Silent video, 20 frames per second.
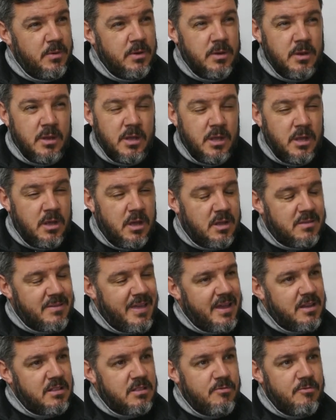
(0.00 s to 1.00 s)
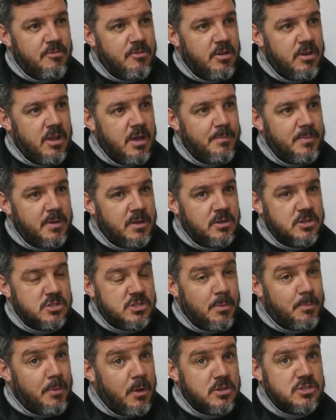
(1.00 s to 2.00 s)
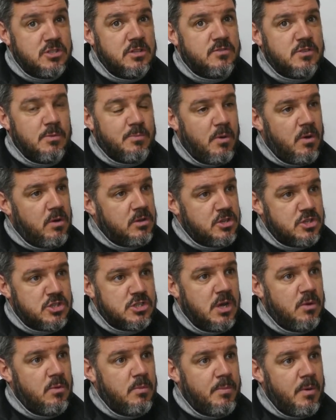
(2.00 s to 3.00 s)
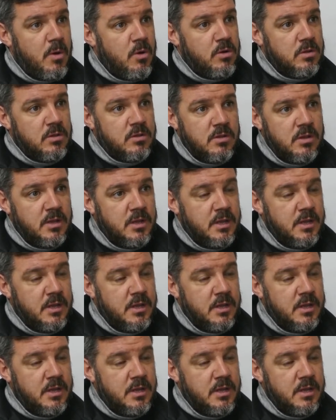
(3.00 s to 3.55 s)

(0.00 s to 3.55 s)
And I thank them for that, because the positive support is so important.